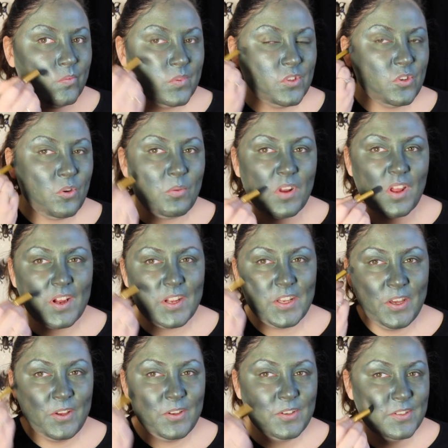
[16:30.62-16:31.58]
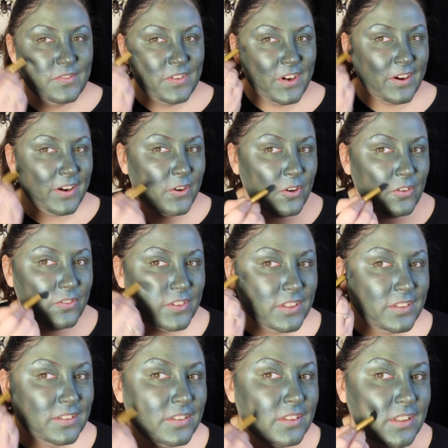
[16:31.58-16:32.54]
Not one that I use very
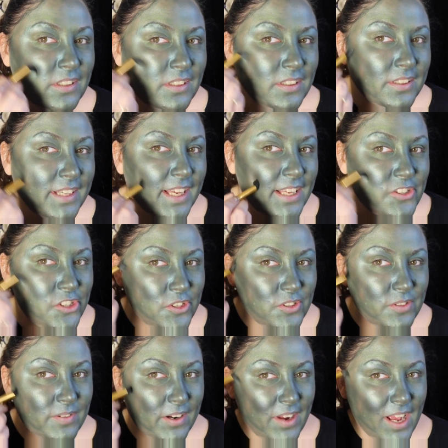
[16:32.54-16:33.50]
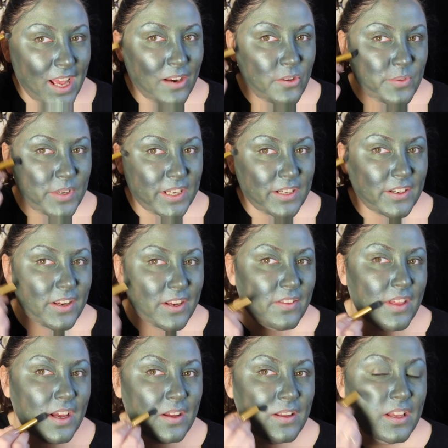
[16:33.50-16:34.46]
often. It gets used around Halloween, I know
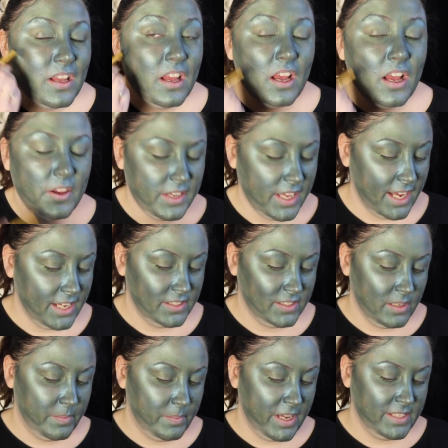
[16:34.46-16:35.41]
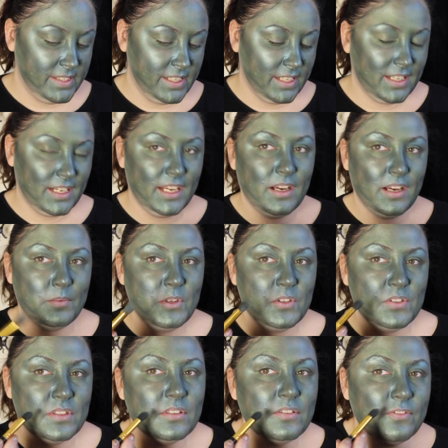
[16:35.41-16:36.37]
that. Okay, so basically I'm
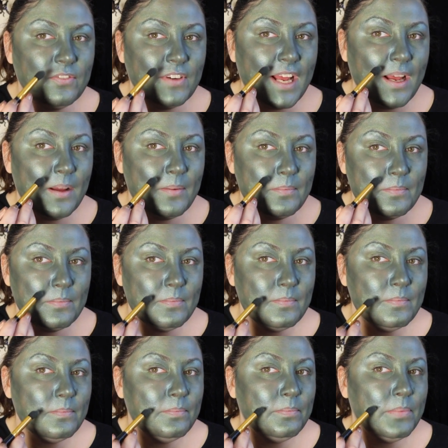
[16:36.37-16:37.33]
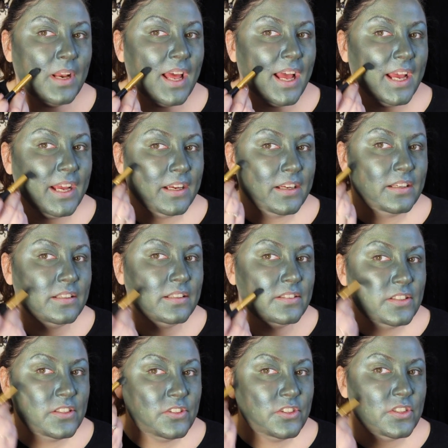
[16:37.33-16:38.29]
using the flat black
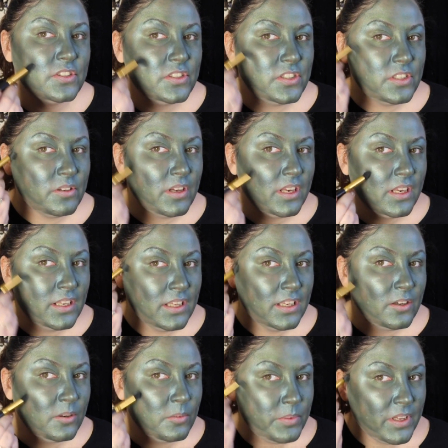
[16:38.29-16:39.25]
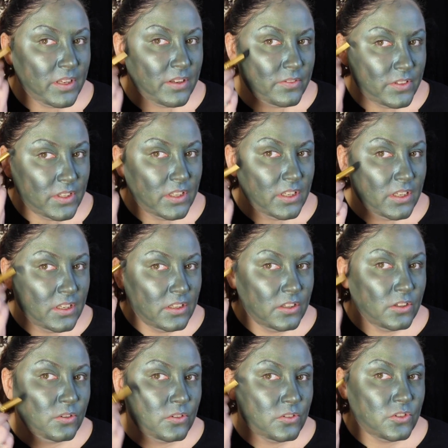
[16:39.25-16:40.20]
to just do a little bit of
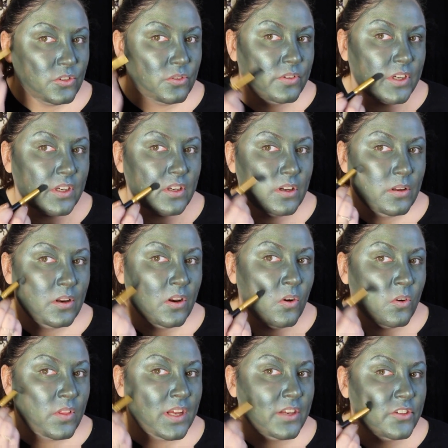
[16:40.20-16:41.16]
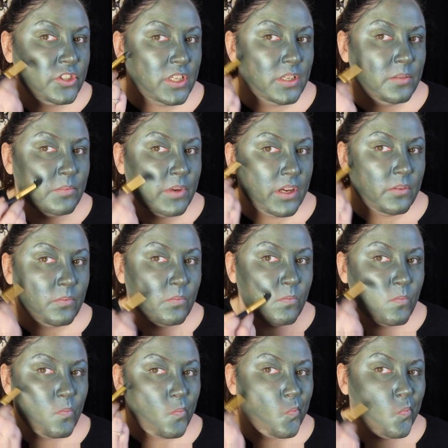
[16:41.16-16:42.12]
contouring along that cheekbone,
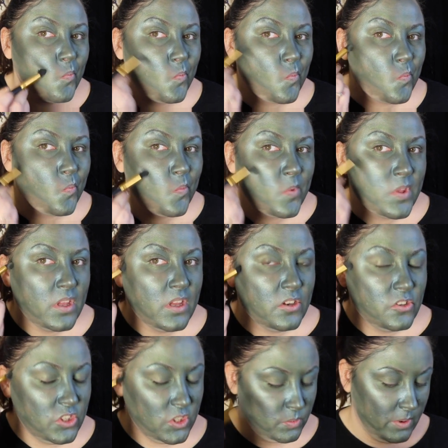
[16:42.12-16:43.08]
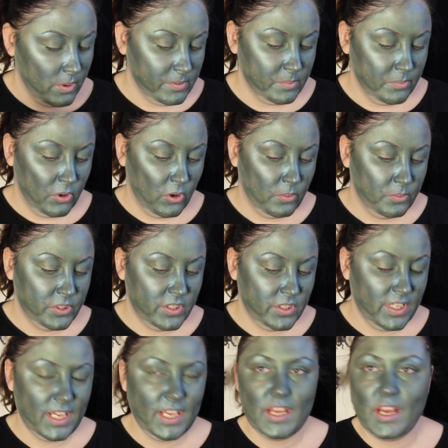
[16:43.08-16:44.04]
just where we plopped
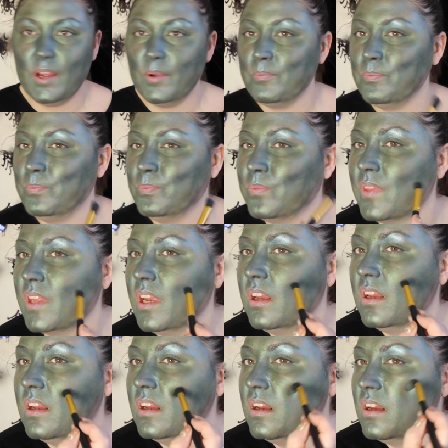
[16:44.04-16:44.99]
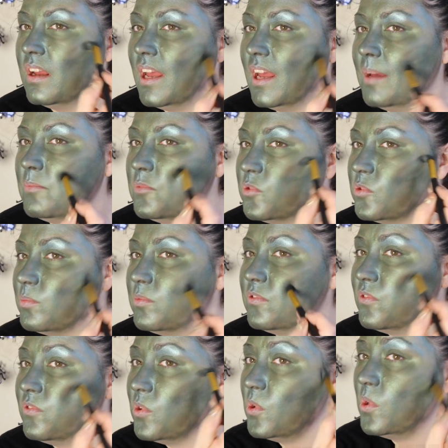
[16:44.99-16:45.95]
the emerald
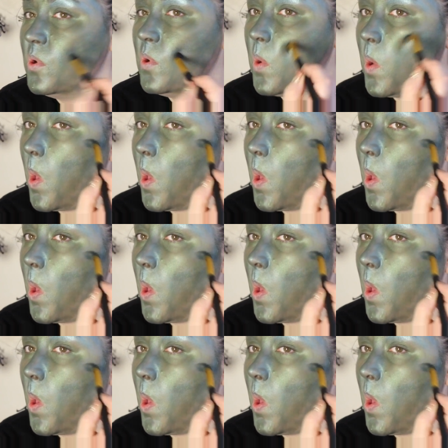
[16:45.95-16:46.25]
before.